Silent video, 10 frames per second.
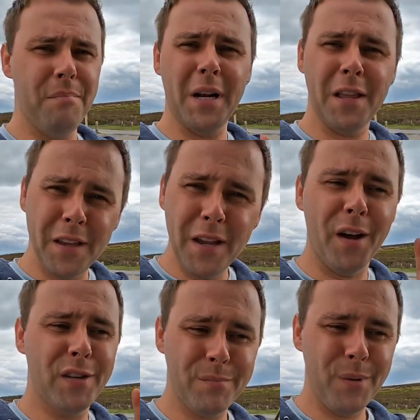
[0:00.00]
but I think
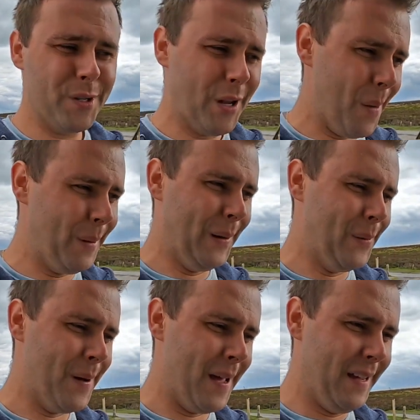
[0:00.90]
I've spruced it up a
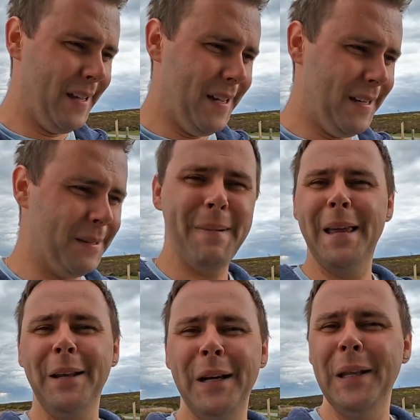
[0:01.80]
little bit to
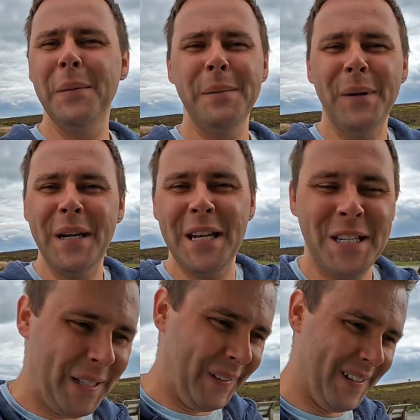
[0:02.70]
make it look a little bit more
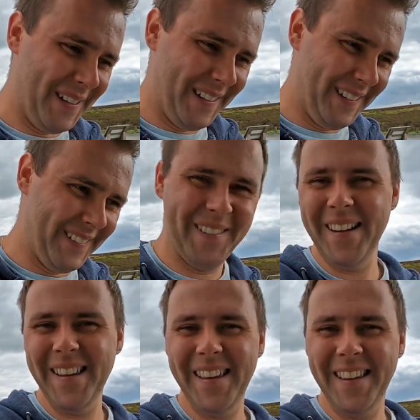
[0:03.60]
kitchen-like. All
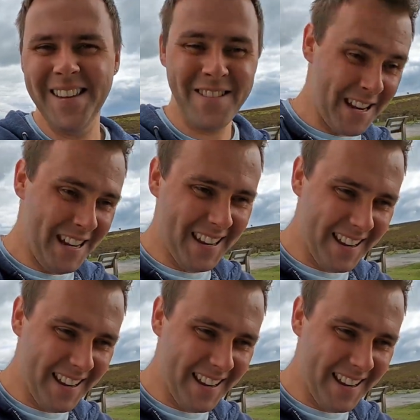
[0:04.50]
right, you ready?